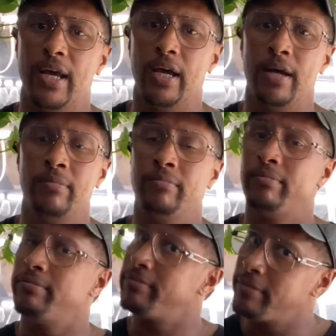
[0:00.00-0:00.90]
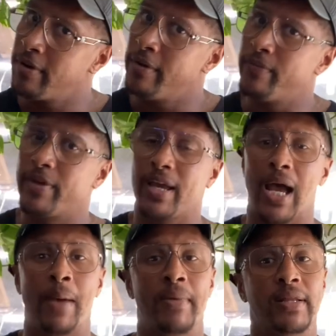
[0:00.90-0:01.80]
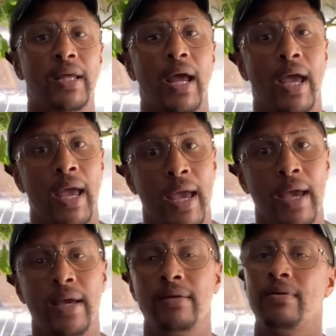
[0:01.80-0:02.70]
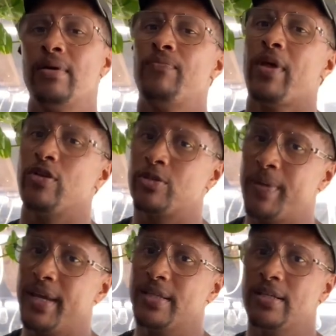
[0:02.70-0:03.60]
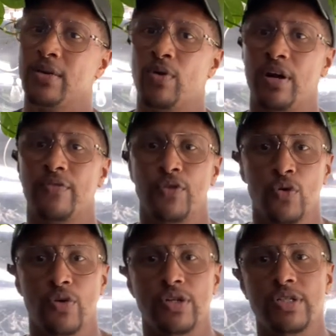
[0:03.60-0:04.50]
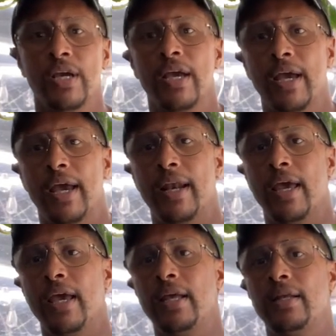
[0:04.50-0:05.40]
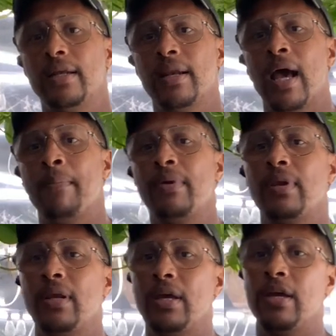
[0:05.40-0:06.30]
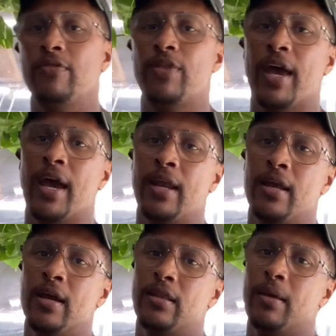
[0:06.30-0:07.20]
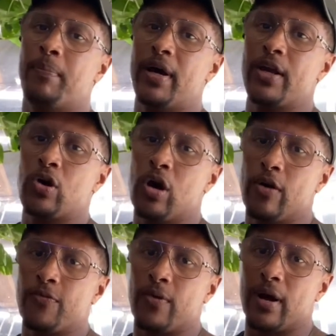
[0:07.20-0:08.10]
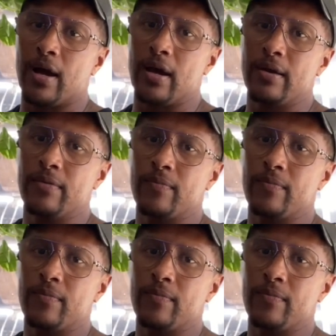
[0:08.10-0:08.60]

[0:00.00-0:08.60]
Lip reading: the comment that I had, I was speaking to one of the viewers, and they did not believe that the buddy Carl Fry